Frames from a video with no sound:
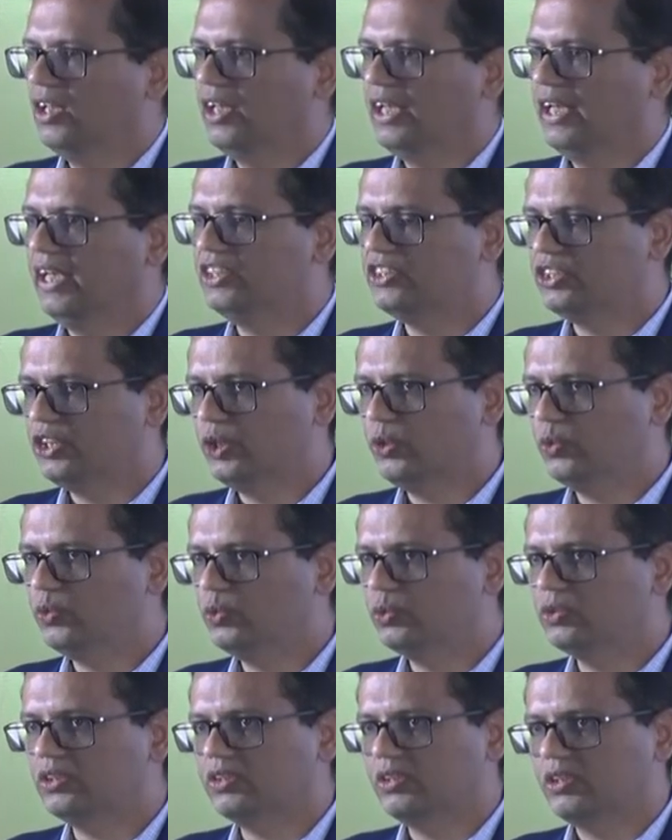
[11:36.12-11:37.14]
is
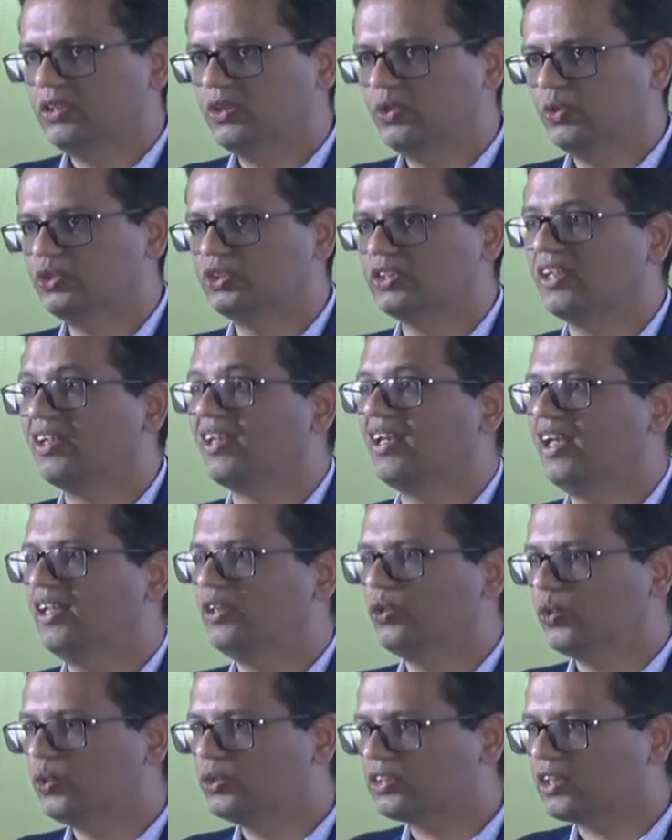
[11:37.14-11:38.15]
used to generate
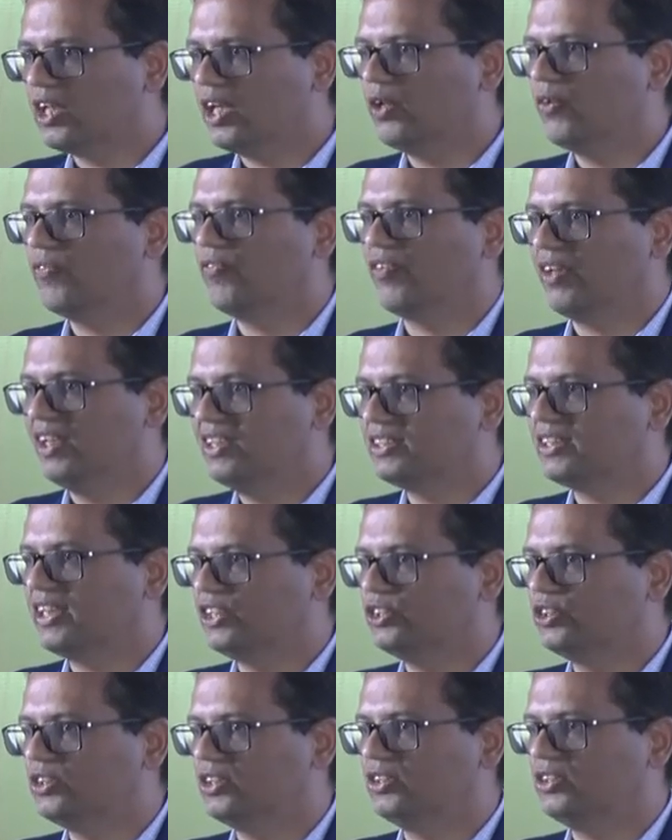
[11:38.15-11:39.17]
those kind of
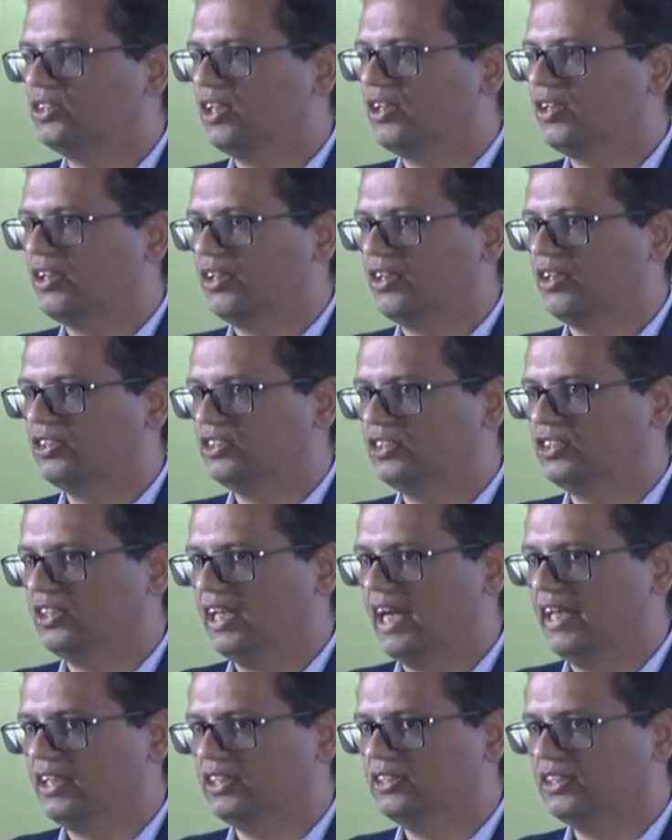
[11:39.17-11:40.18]
risk-adjusted return
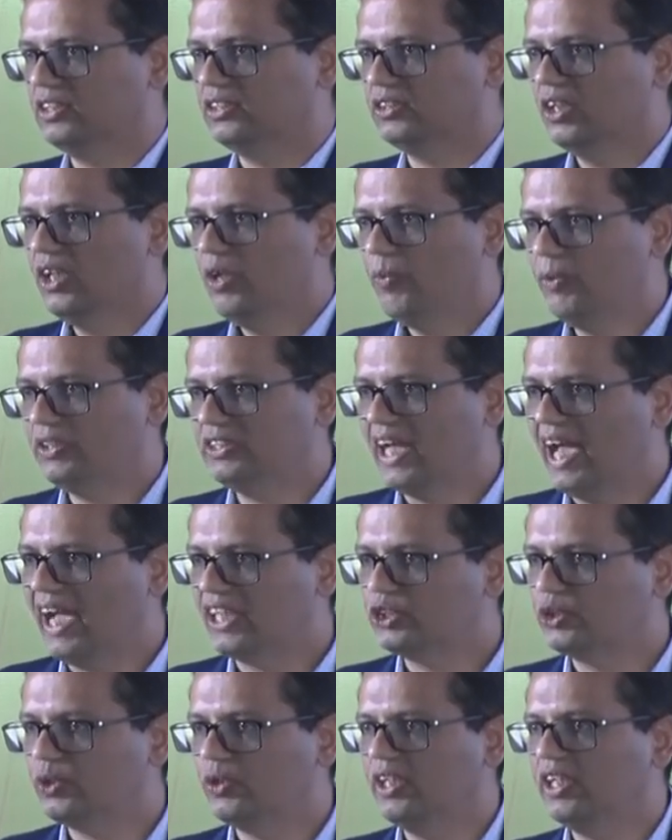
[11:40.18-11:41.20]
strategies, which
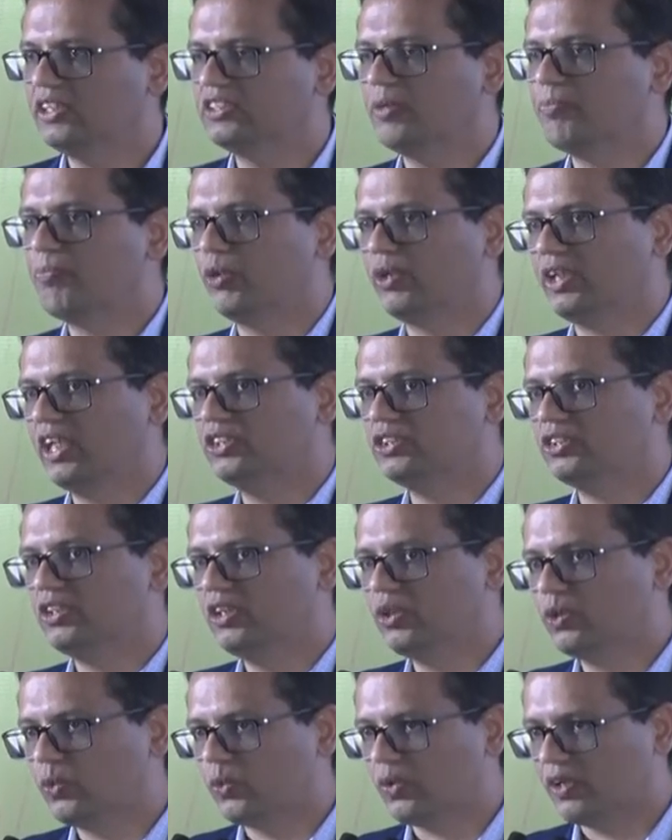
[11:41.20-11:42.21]
actually has the potential
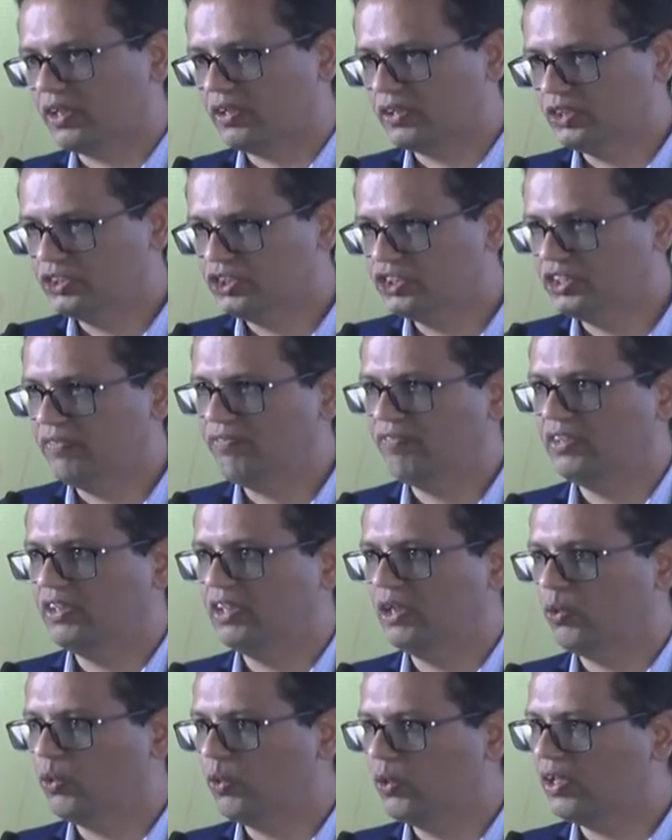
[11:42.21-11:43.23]
to shift
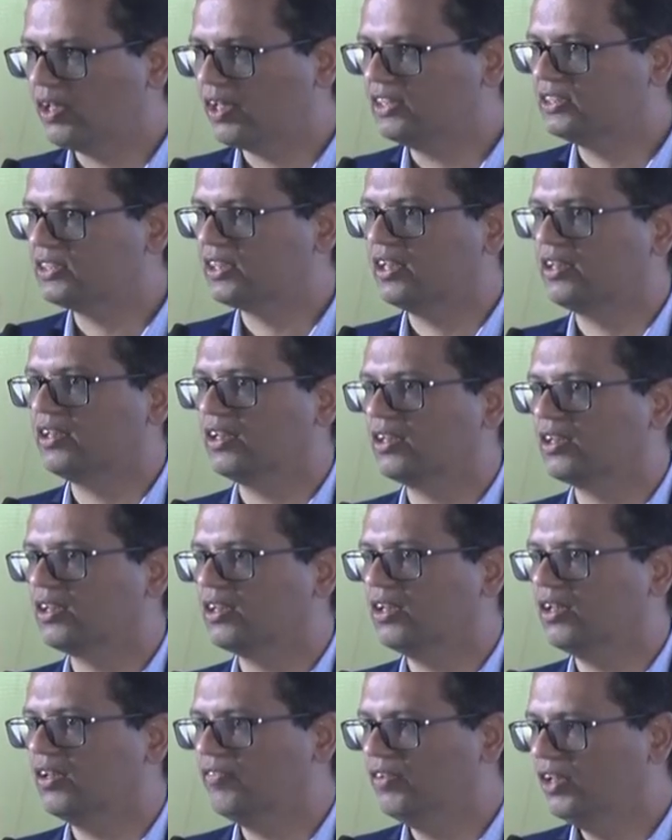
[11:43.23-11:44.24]
the whole risk-return
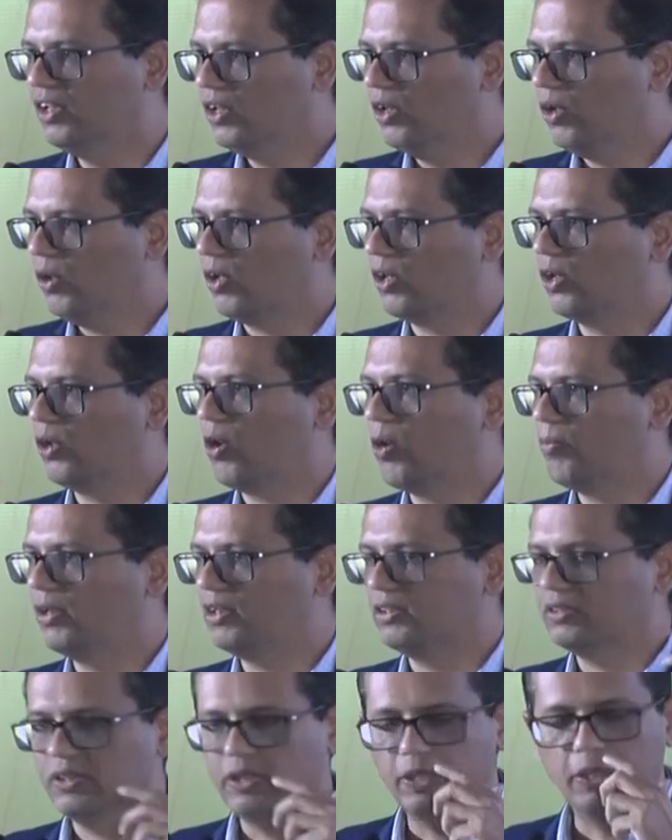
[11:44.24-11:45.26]
curve on a
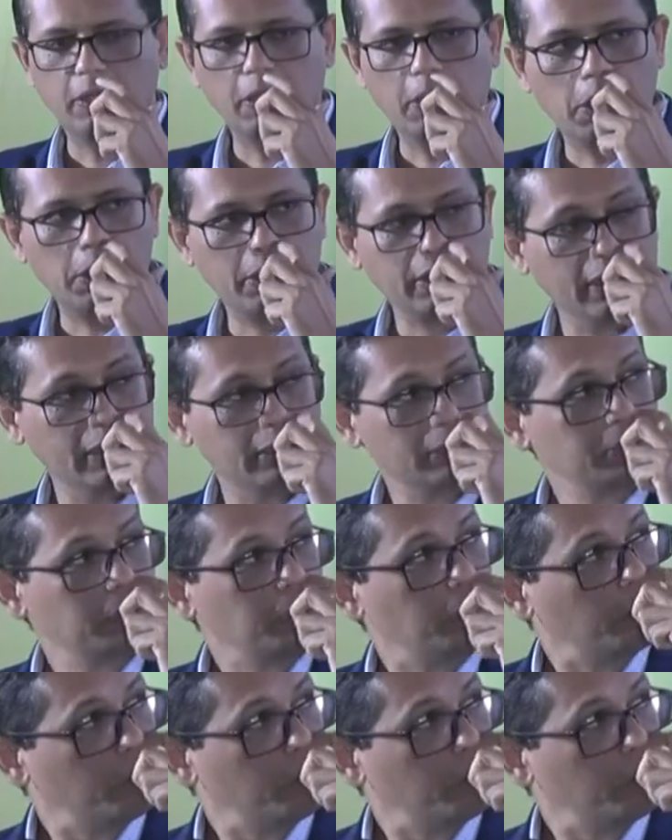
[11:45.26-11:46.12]
normal uh, case.